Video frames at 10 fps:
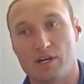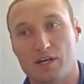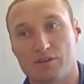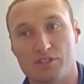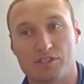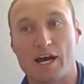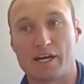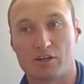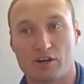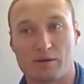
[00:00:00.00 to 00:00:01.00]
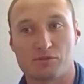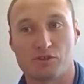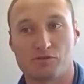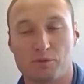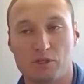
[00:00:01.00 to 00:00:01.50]
these diagrams
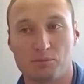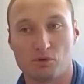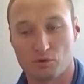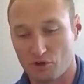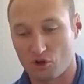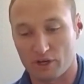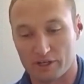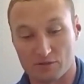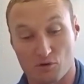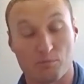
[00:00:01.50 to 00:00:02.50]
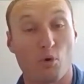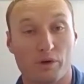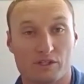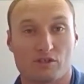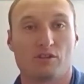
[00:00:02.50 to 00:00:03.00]
of people with all like different
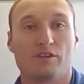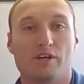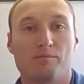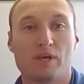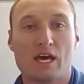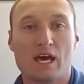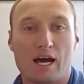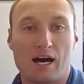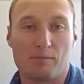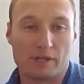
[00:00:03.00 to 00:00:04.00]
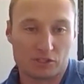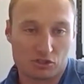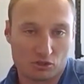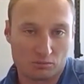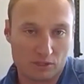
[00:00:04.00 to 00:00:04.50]
points on them. That's
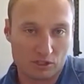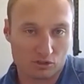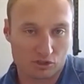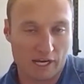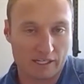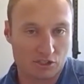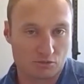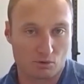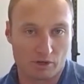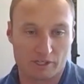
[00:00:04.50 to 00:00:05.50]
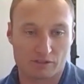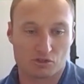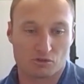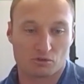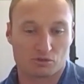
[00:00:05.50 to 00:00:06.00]
going to be your Chinese meridian.
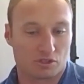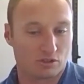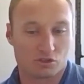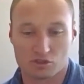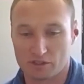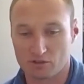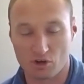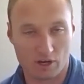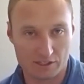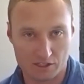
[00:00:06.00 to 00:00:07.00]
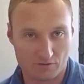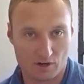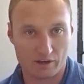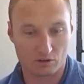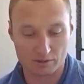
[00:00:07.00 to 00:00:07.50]
So those can treat all kinds of
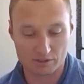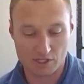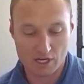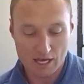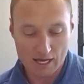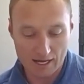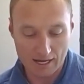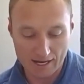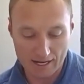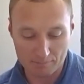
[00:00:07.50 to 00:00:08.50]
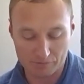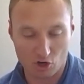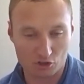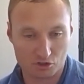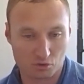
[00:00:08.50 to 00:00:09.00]
different ailments.
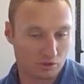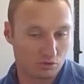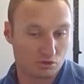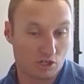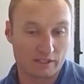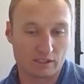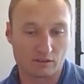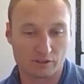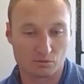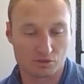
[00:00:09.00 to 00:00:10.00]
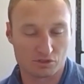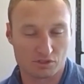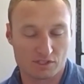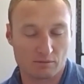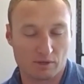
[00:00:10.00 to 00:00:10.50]
Also, we do dry needling, which is the
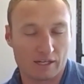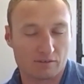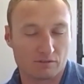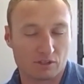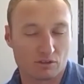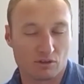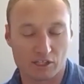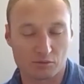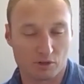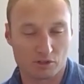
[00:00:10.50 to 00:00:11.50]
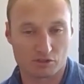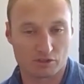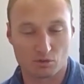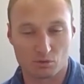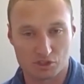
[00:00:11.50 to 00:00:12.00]
same kind of needle, acupuncture
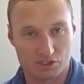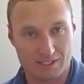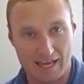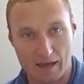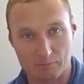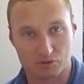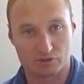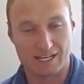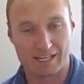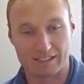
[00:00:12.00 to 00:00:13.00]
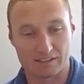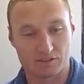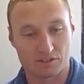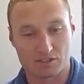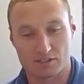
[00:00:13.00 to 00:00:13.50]
needle, which is absolutely tiny.
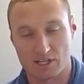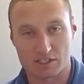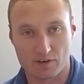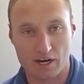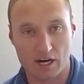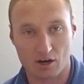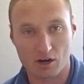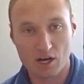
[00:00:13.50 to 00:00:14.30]
It's the size of a hair,